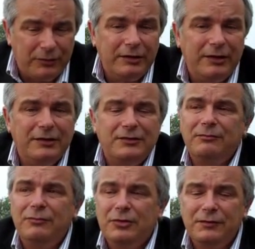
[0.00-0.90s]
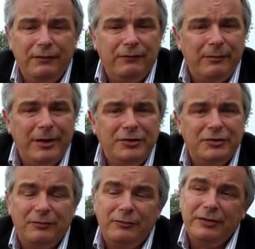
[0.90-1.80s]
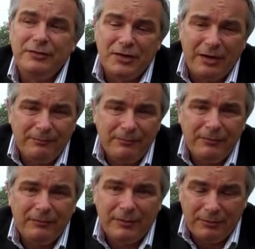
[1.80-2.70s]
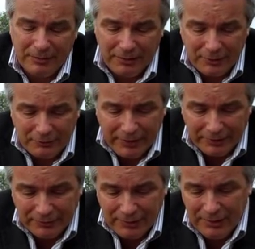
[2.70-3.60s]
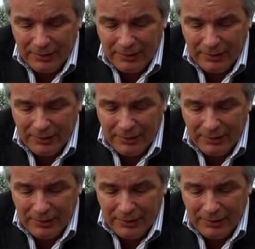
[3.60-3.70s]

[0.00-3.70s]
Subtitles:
You can get some useful information, although some can be incorrect.